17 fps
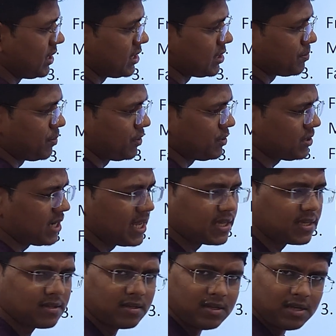response,
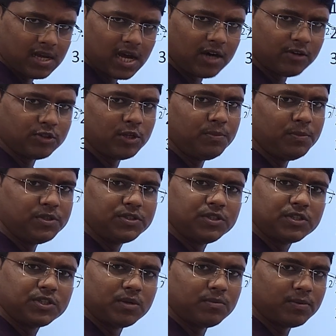like how the immune
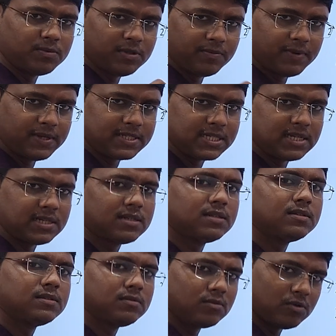system of the patient.
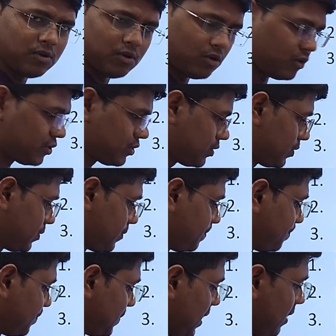Also